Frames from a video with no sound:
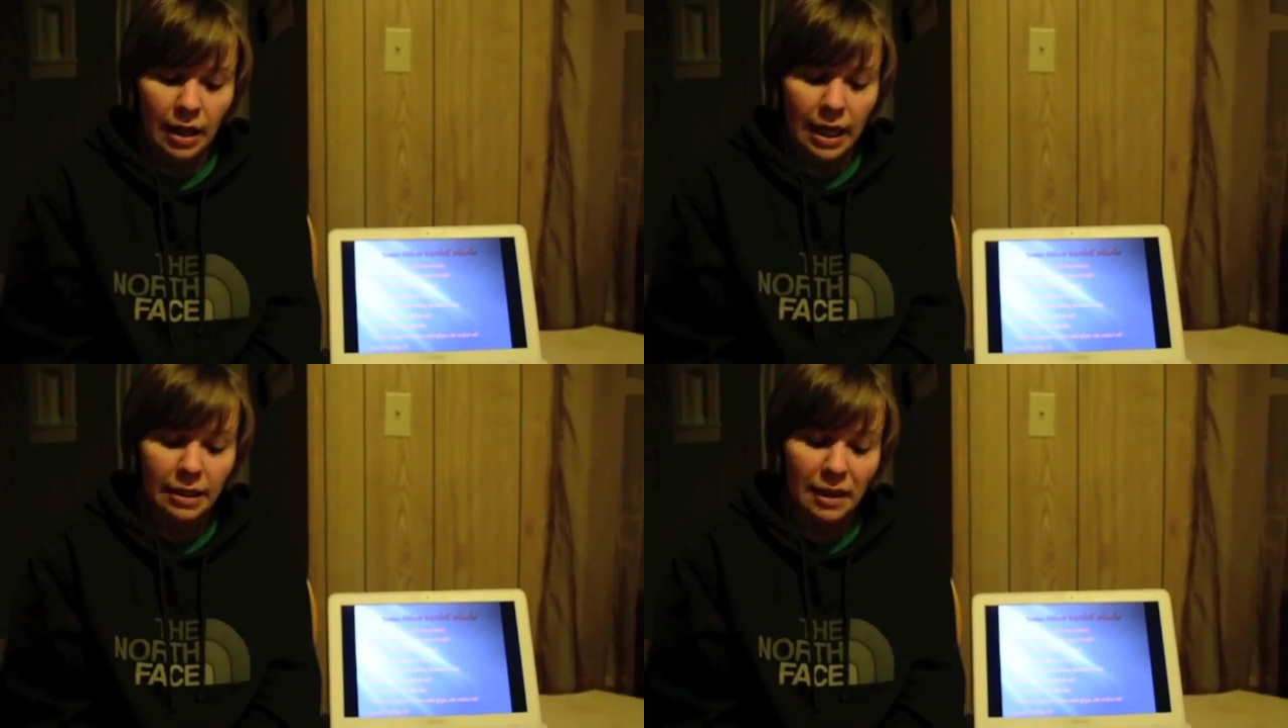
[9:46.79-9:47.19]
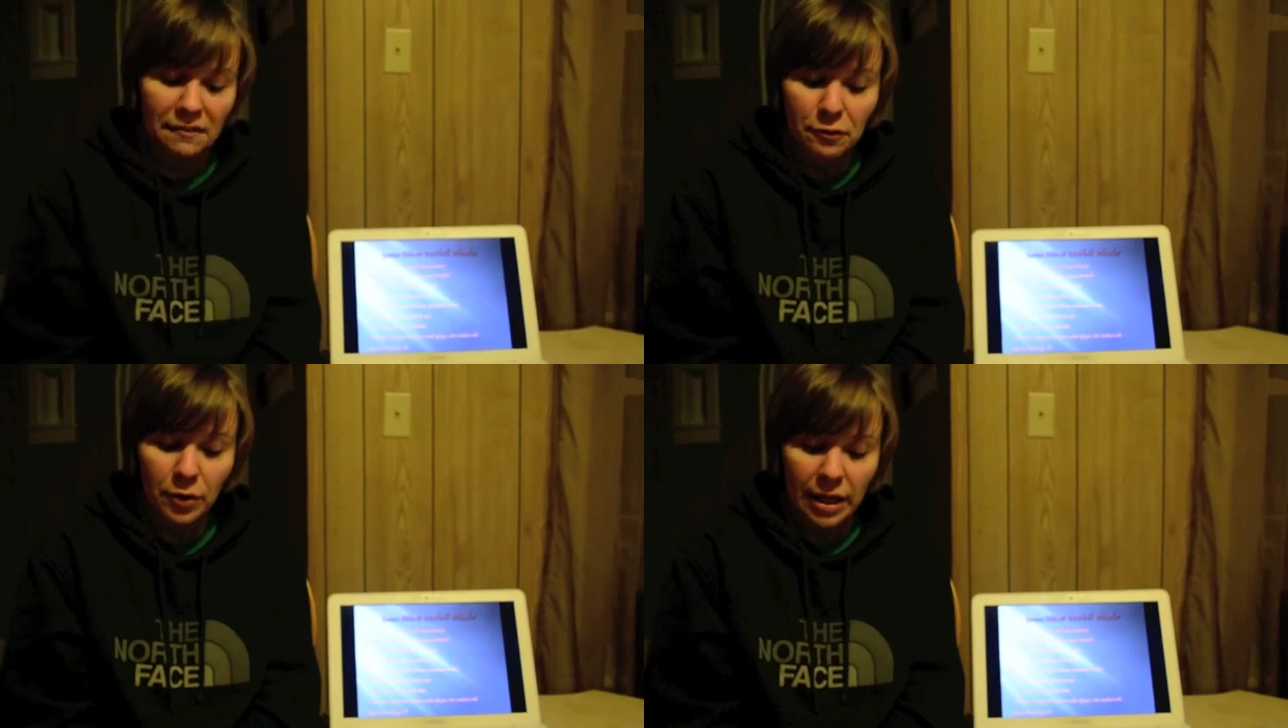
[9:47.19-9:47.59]
He
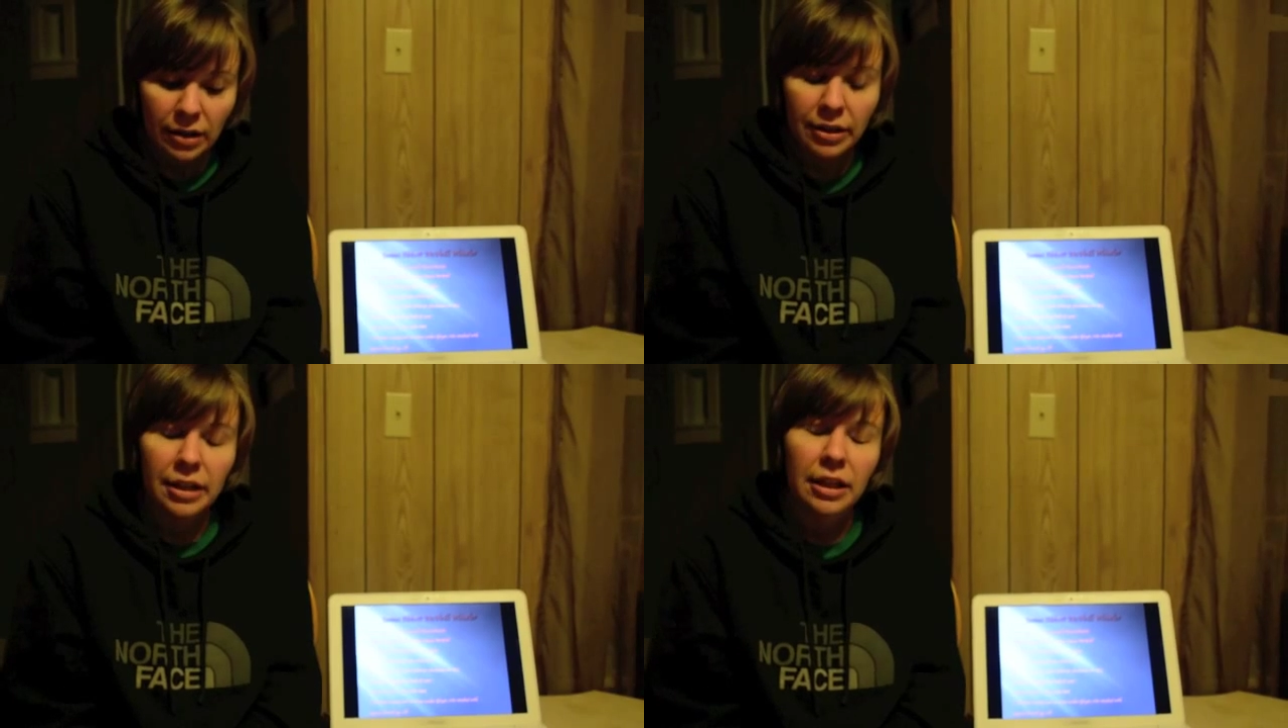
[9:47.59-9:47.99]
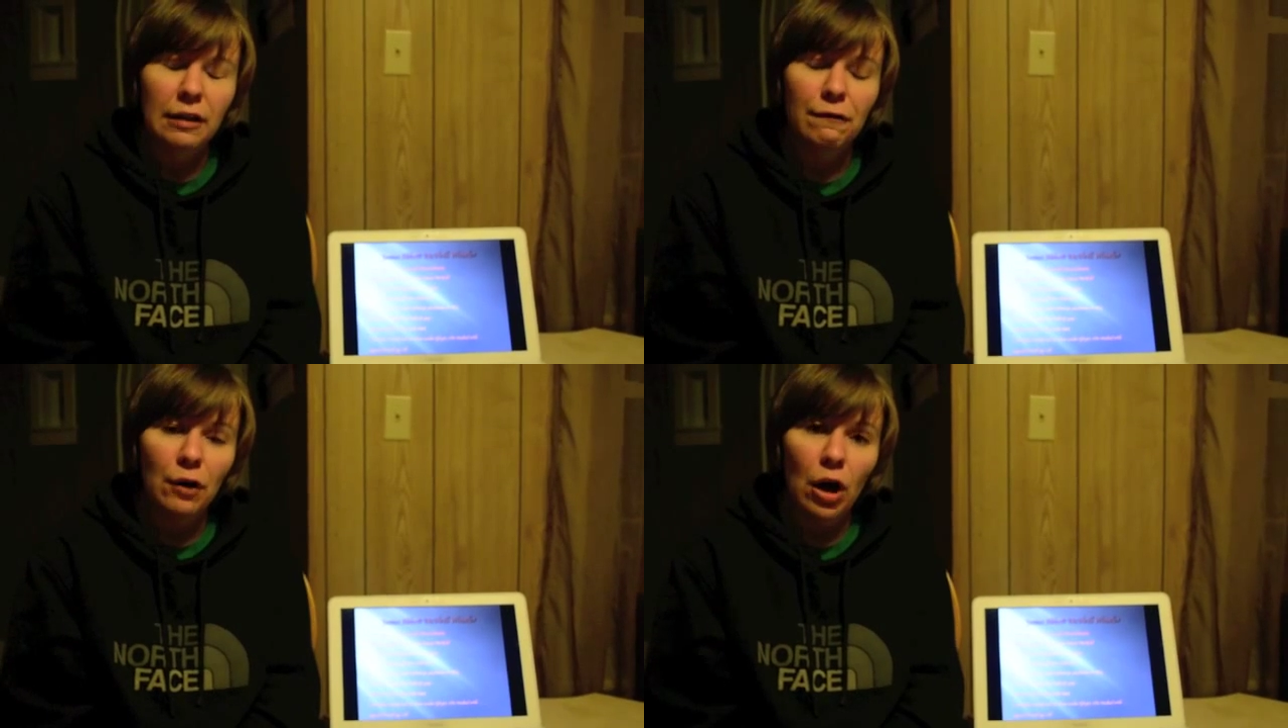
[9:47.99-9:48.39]
left for England in
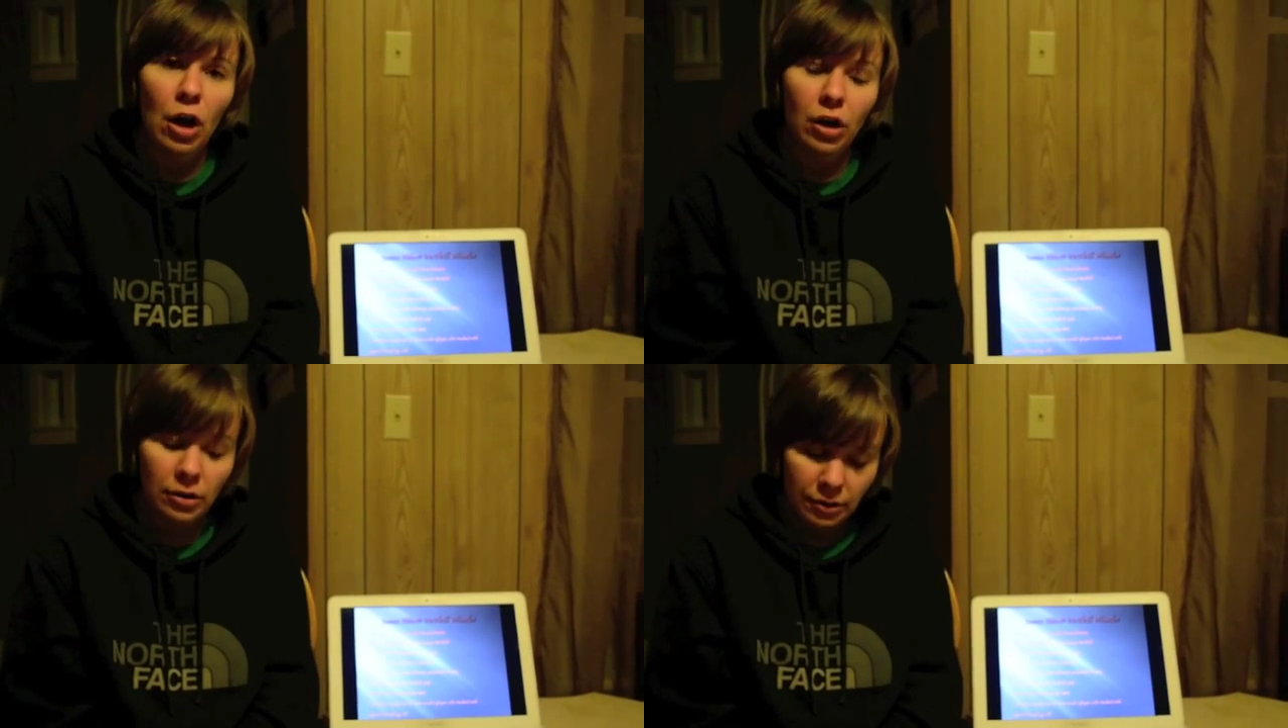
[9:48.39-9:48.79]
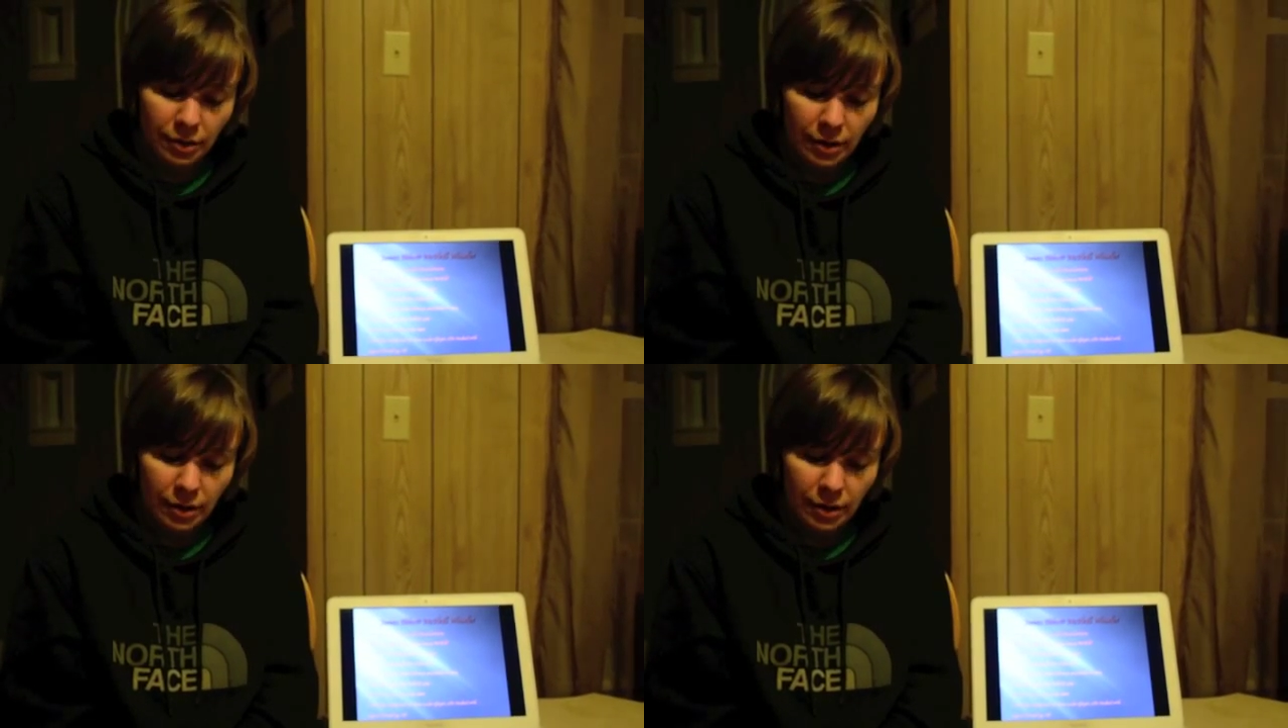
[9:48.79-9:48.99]
the fall